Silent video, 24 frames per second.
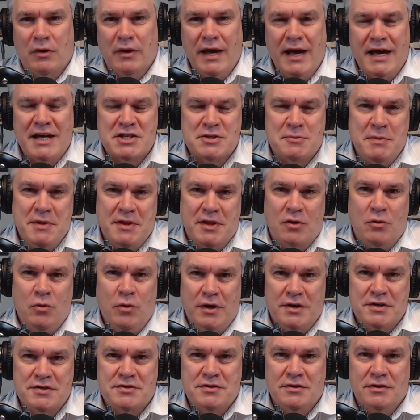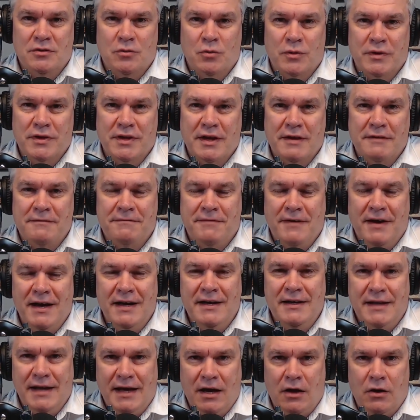ask me the question when they
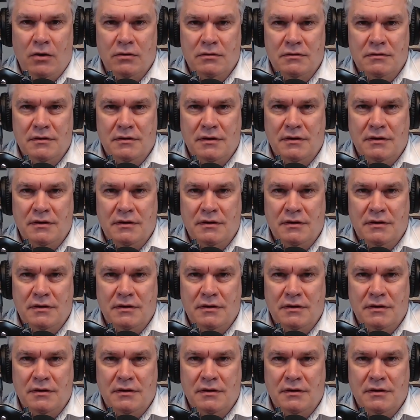find out